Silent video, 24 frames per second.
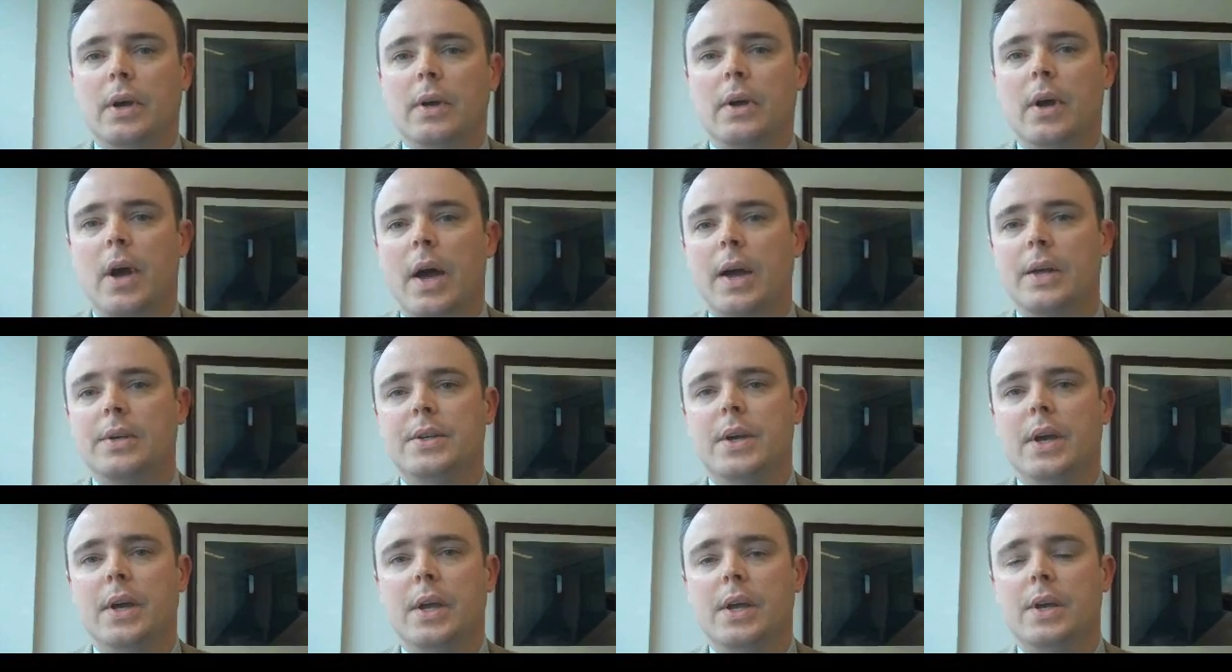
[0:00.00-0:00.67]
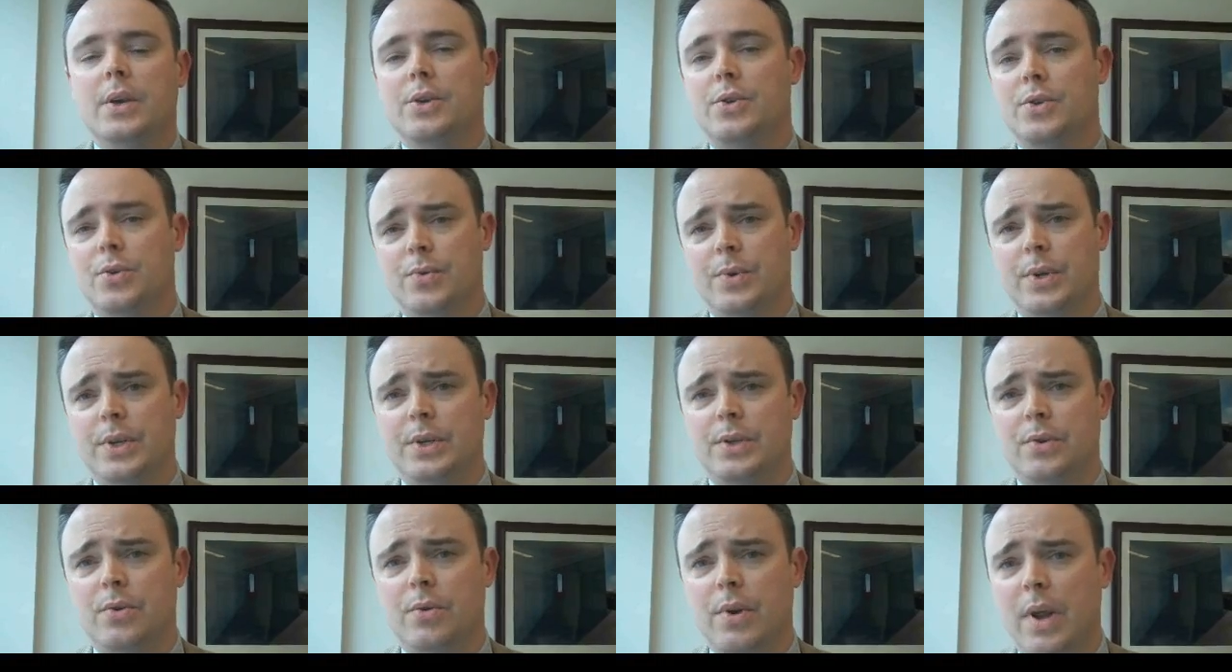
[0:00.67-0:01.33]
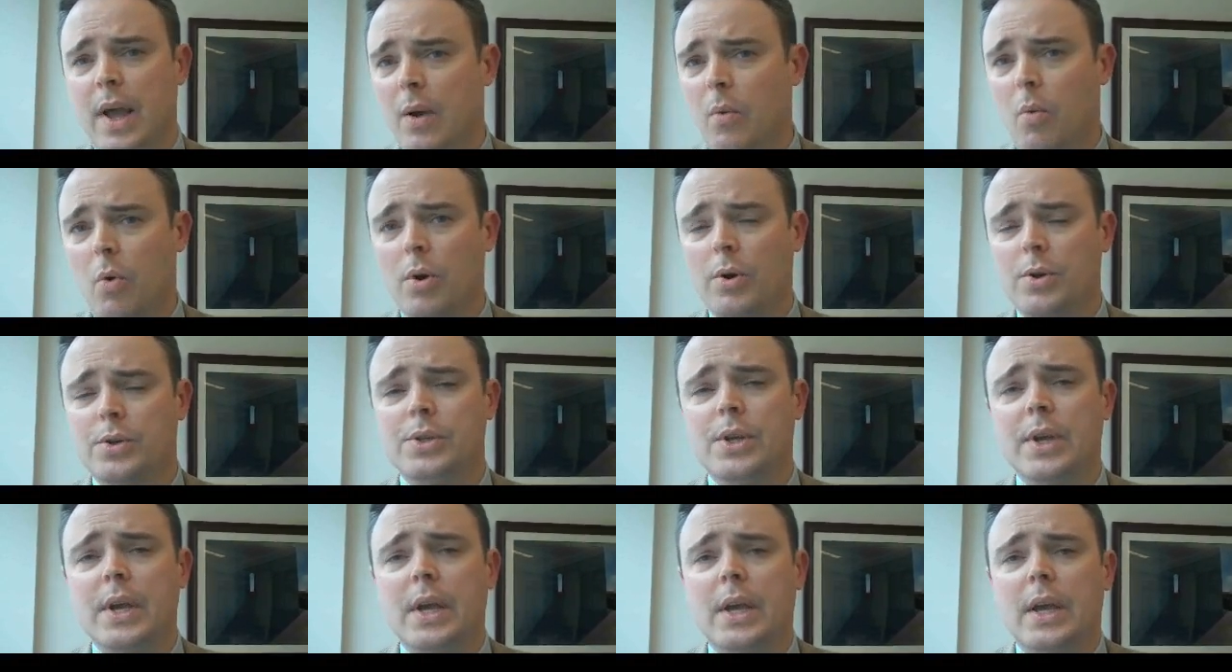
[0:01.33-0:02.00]
high-tech industries or
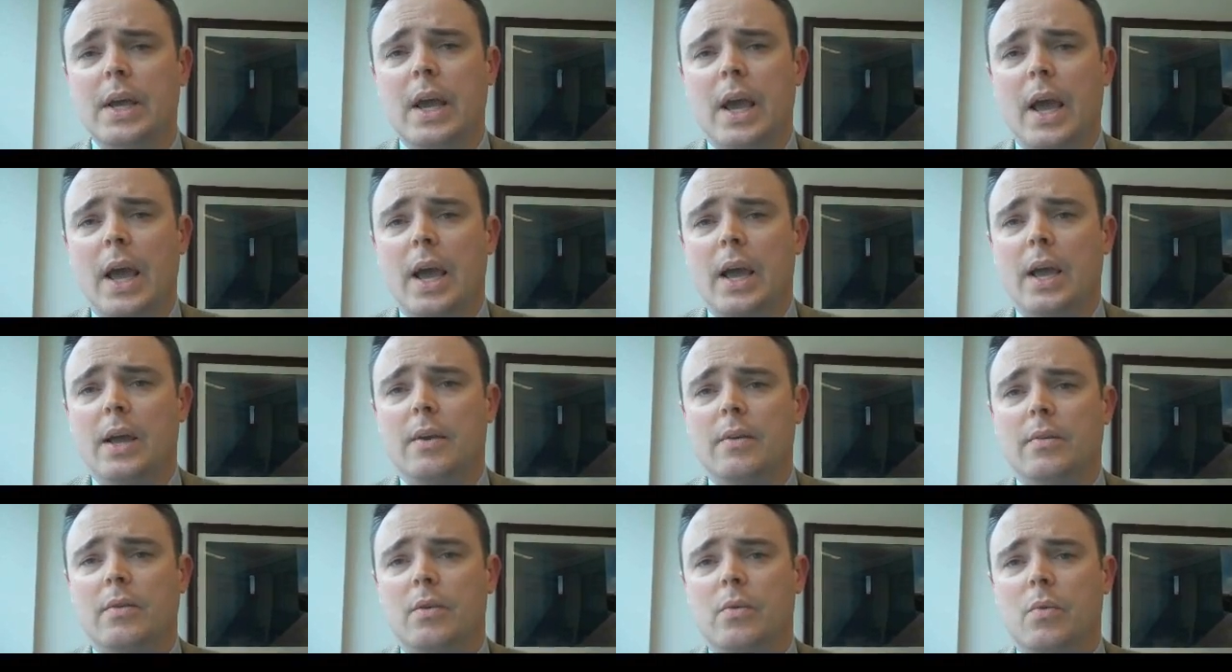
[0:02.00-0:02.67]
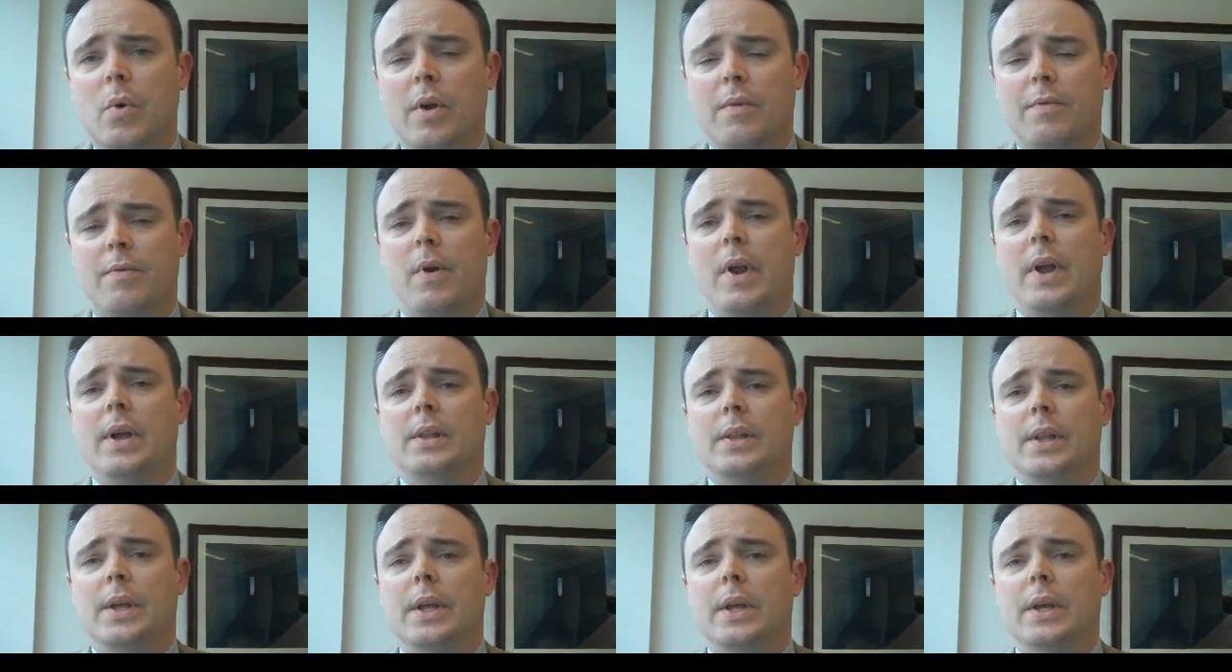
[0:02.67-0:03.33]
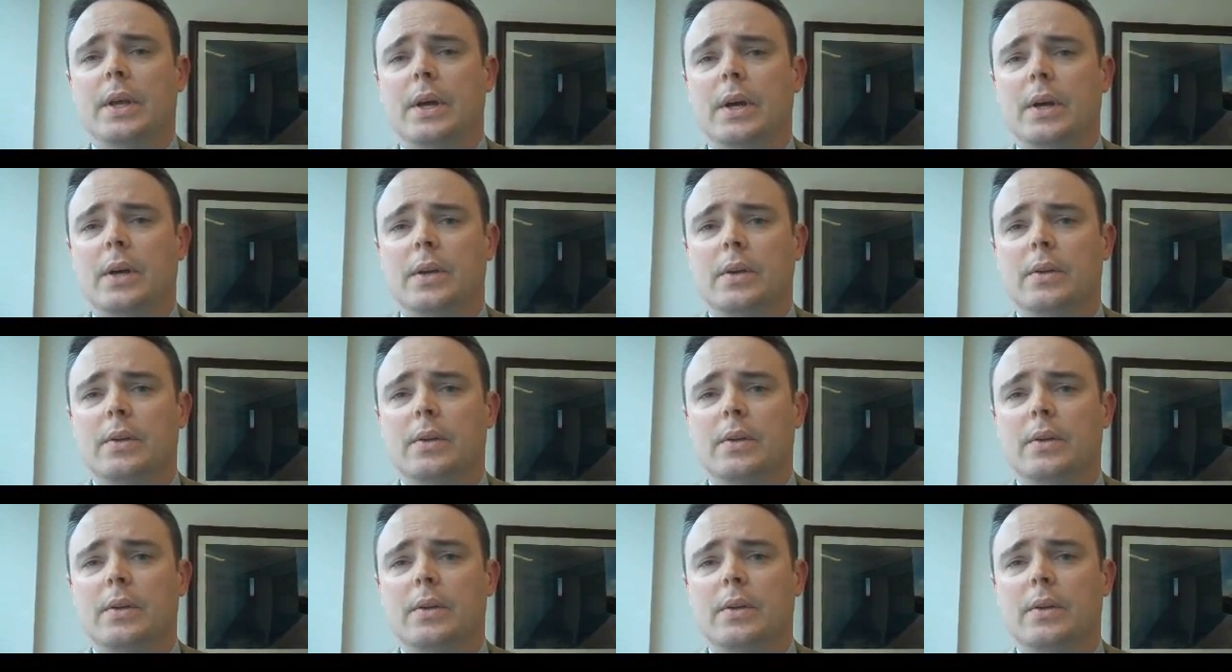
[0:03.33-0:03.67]
networks, and quite frankly,